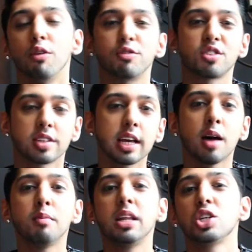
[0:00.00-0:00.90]
of
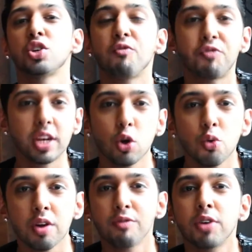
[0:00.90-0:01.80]
Cigar Malaysia video
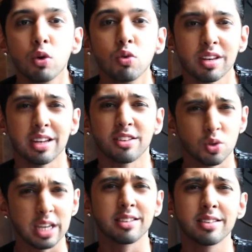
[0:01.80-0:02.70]
reviews, and as
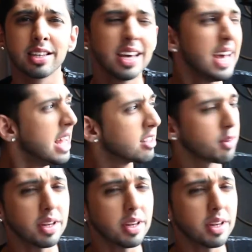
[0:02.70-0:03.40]
you can see, it's a